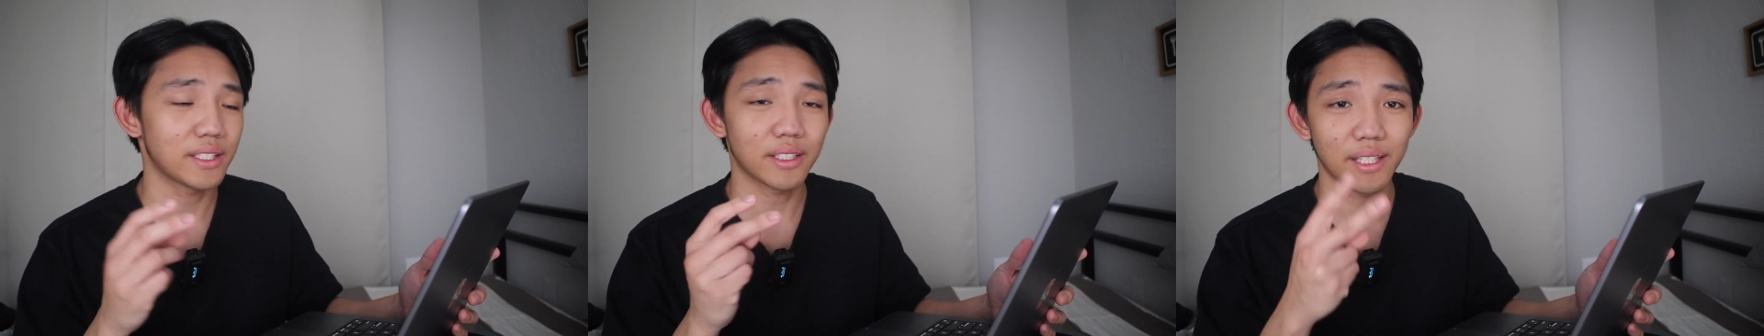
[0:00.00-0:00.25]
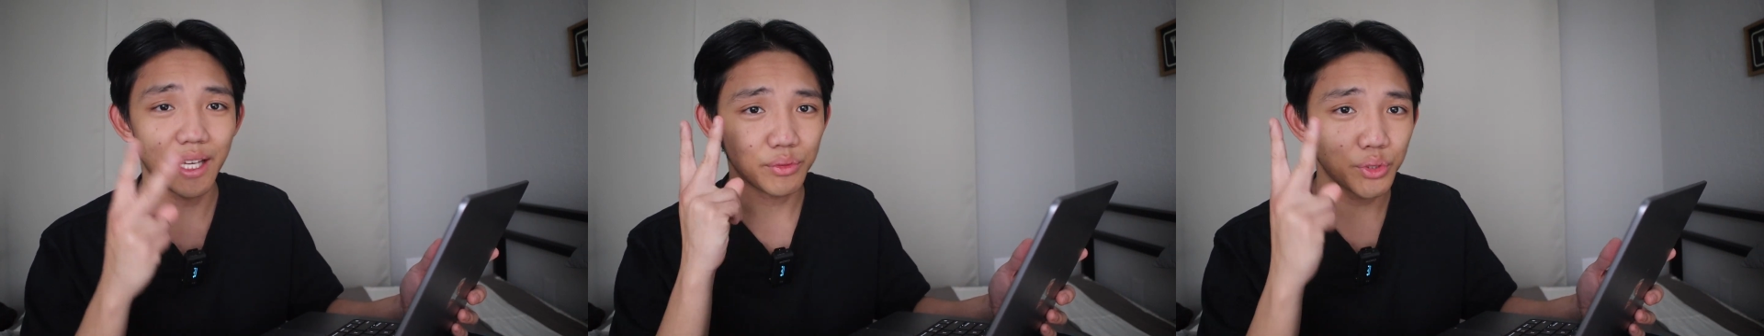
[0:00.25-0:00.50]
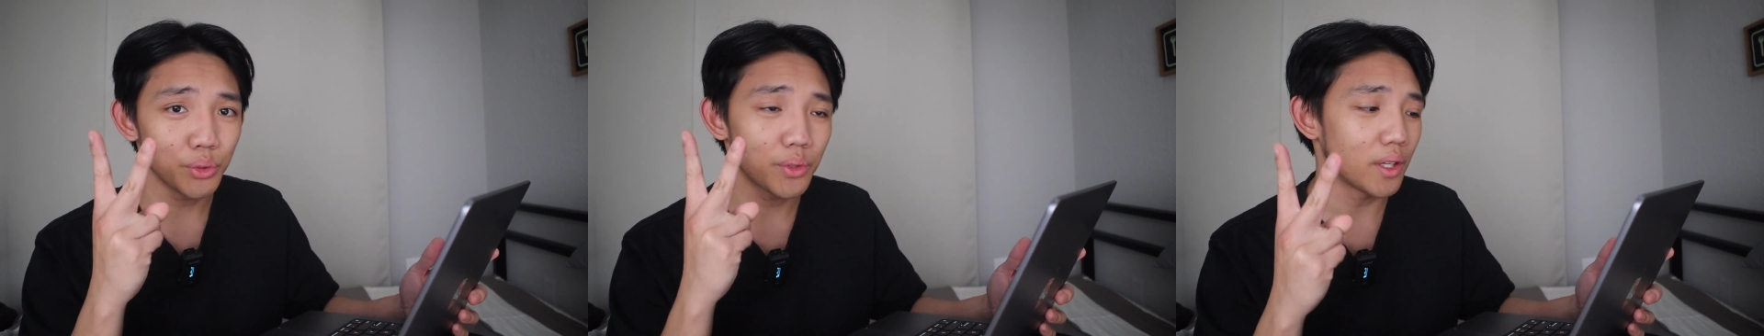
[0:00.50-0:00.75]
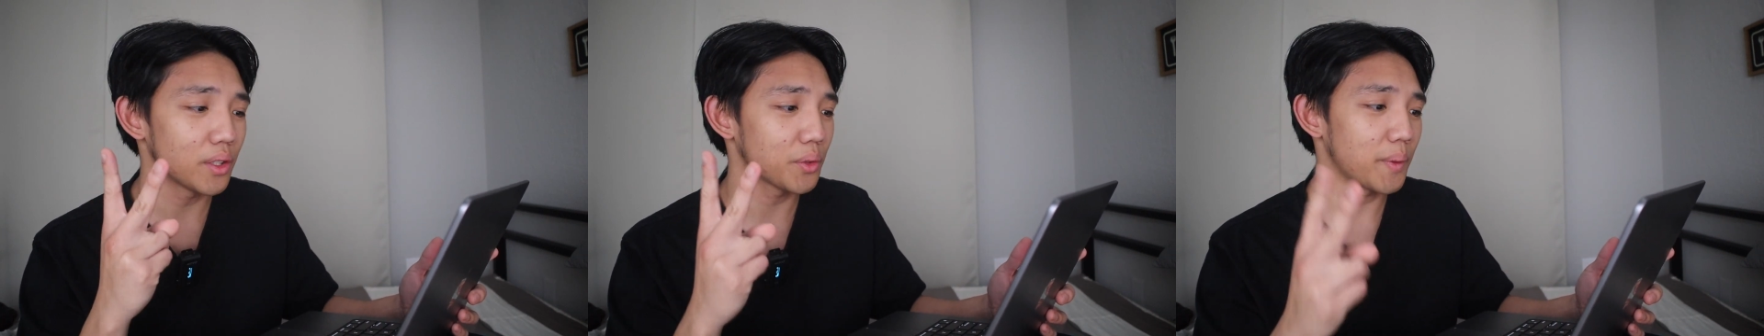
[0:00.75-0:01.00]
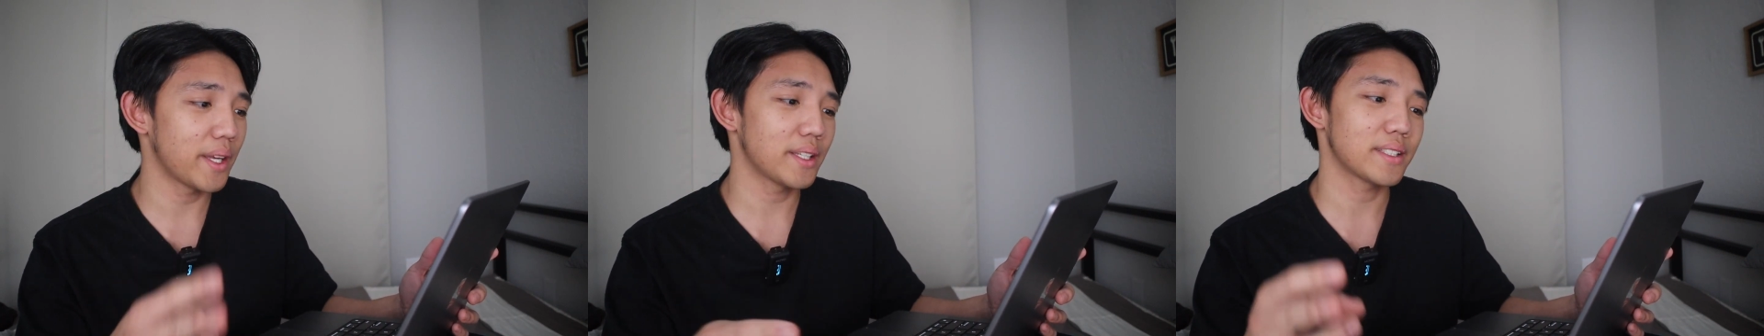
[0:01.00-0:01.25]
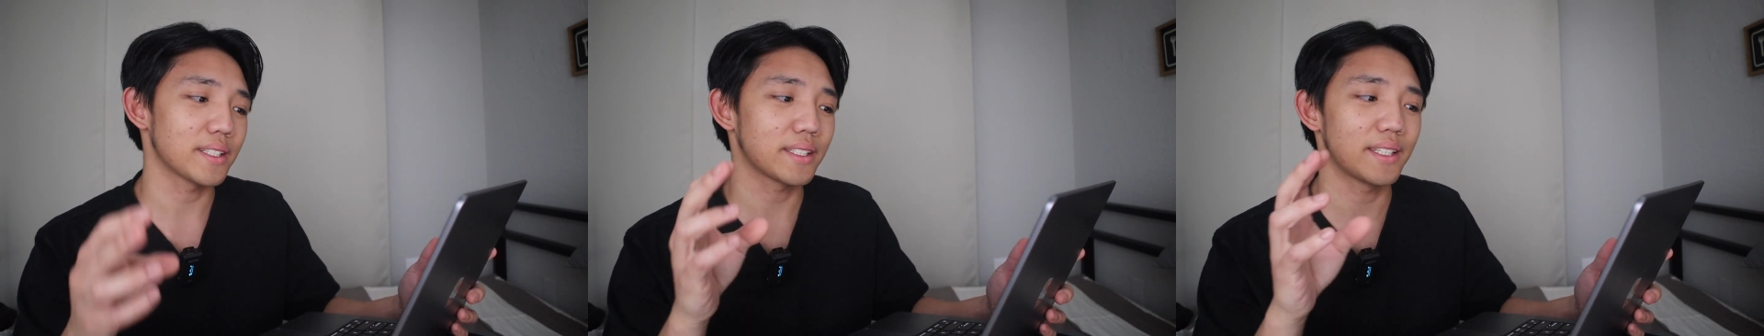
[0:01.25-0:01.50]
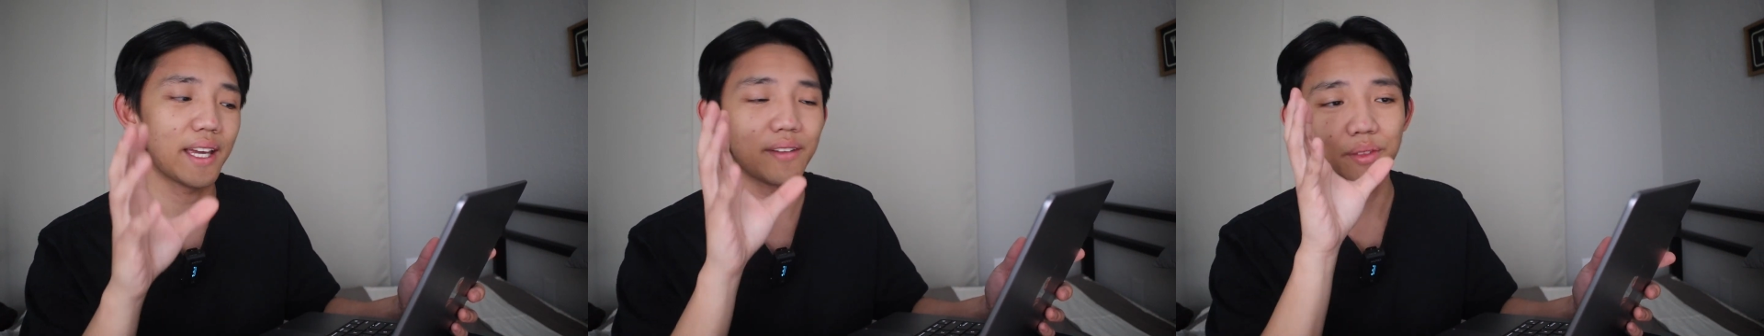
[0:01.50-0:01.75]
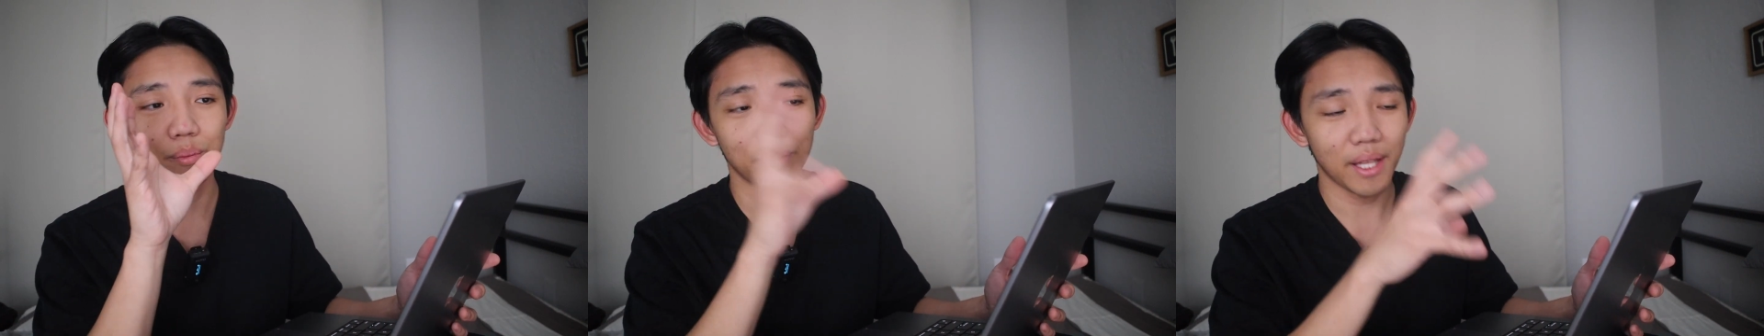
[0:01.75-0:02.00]
It's gonna have two colorways. It's gonna
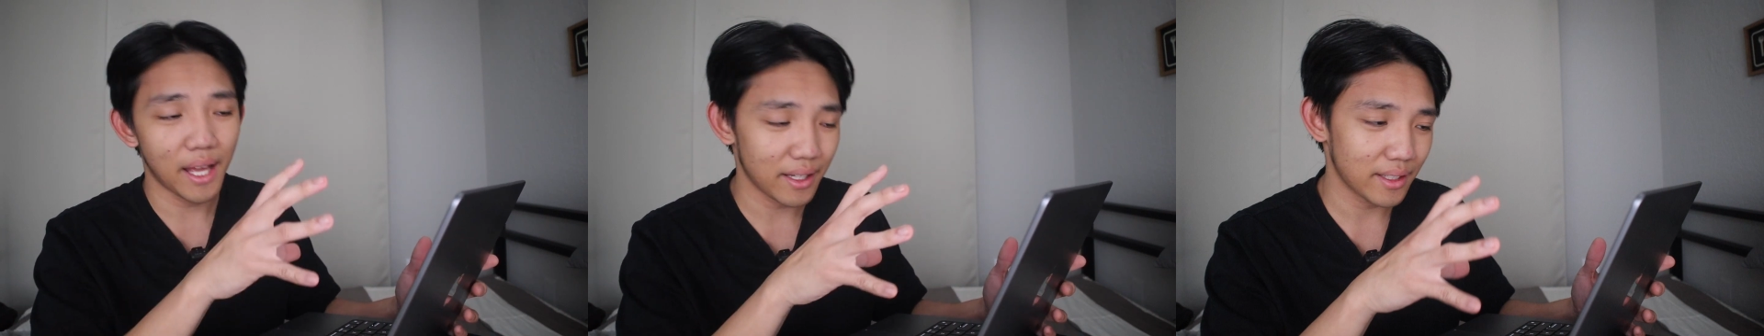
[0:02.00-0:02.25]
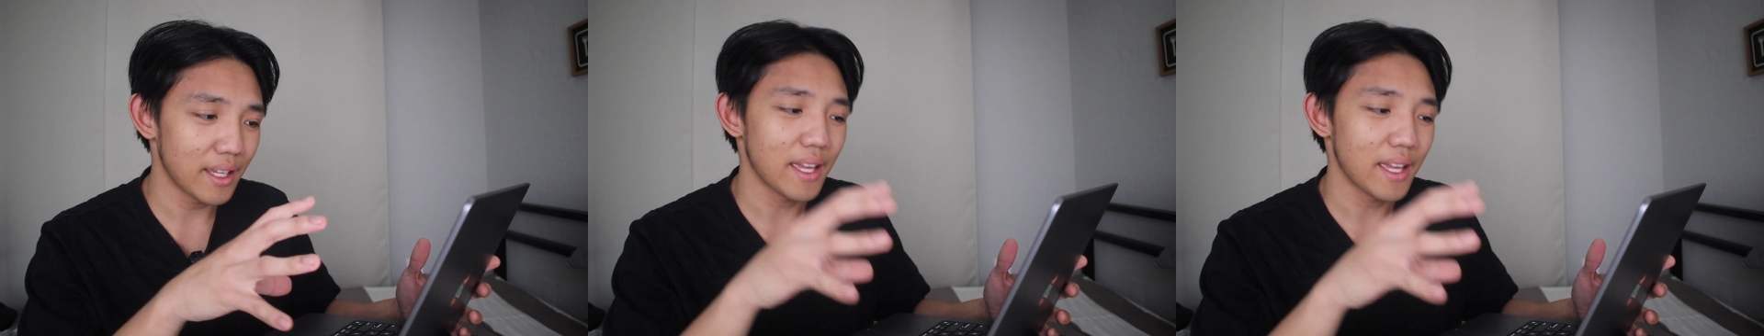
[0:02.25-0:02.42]
have the black